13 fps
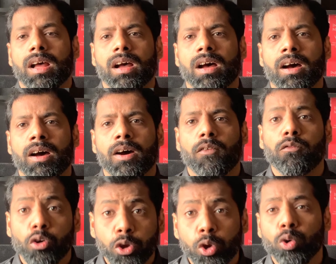
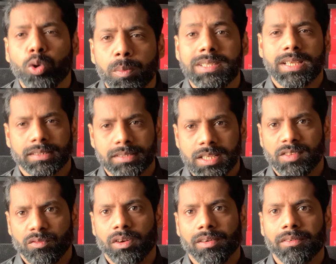for you to be
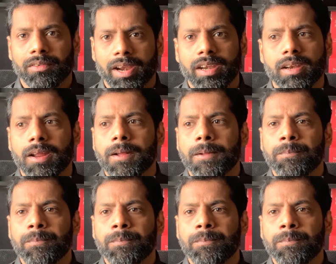successful, right?